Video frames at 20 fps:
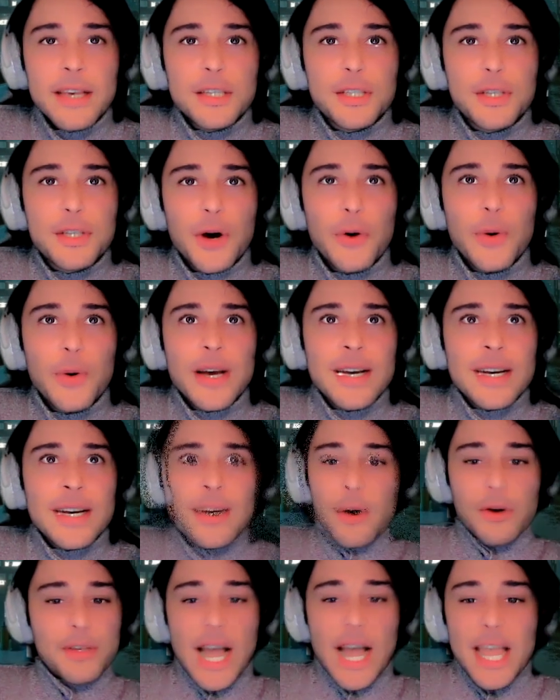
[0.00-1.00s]
So,
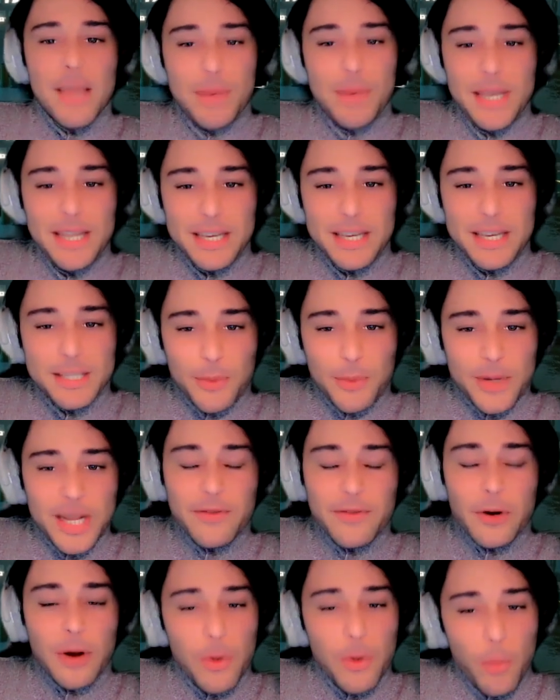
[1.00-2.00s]
or diabetes or
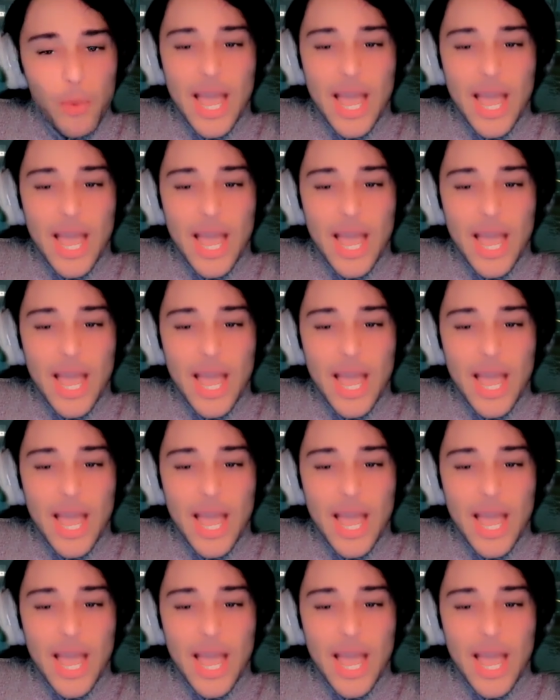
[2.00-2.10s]
whatever.